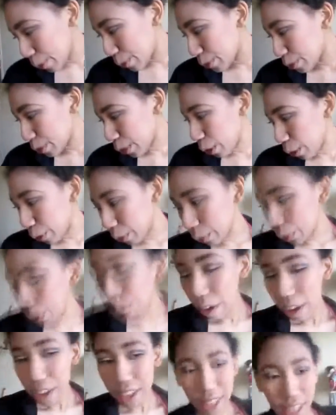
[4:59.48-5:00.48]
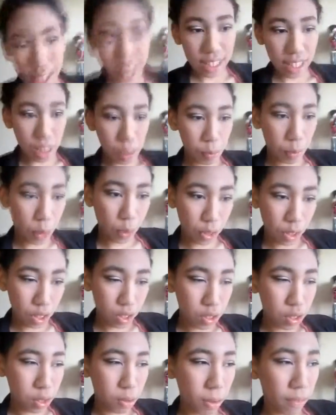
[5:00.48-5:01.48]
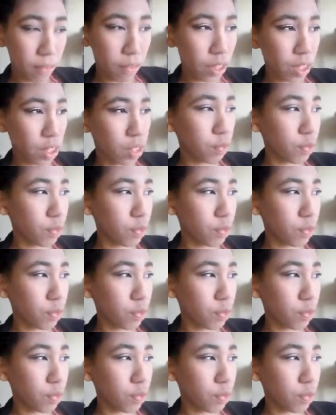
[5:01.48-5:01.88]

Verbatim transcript: So yes, I'm going to my very